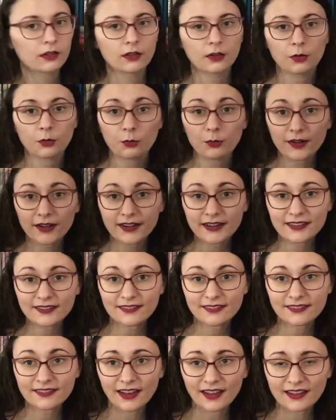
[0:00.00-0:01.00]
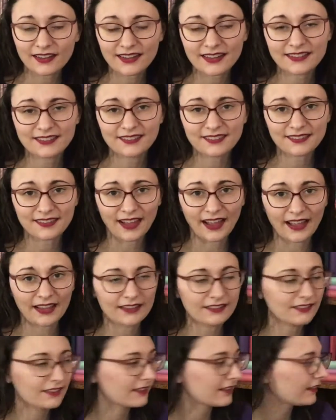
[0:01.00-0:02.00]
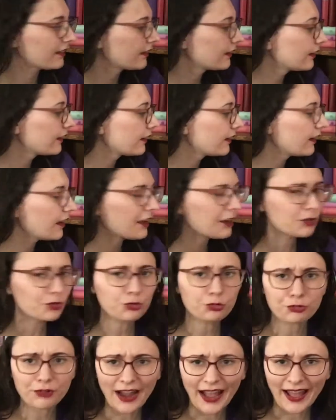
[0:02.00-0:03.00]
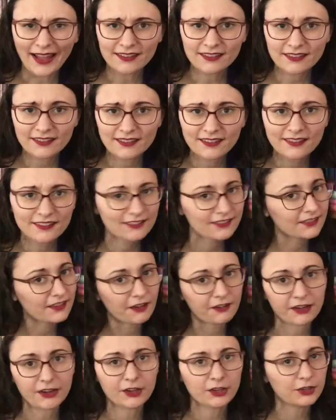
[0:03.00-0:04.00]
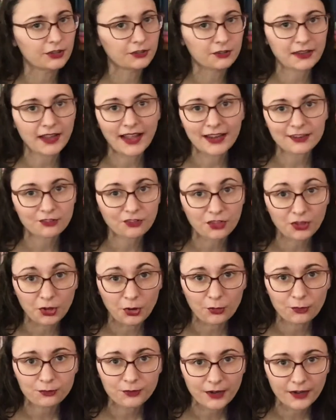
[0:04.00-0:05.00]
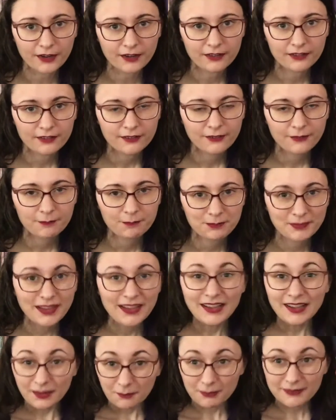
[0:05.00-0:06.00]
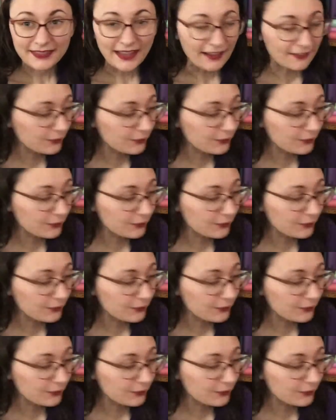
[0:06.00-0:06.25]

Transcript: where it snuck inside. Drat, Sarah couldn't catch the gopher. But that's